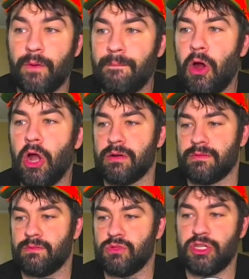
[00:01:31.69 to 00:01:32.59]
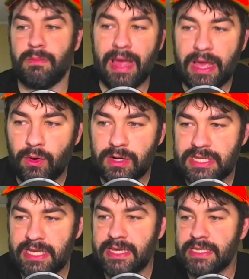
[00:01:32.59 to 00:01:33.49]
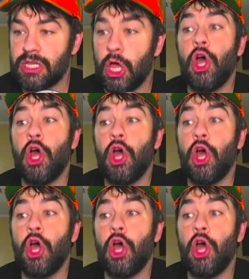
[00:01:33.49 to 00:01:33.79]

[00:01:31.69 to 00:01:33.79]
Martin, Jamaine Ortiz,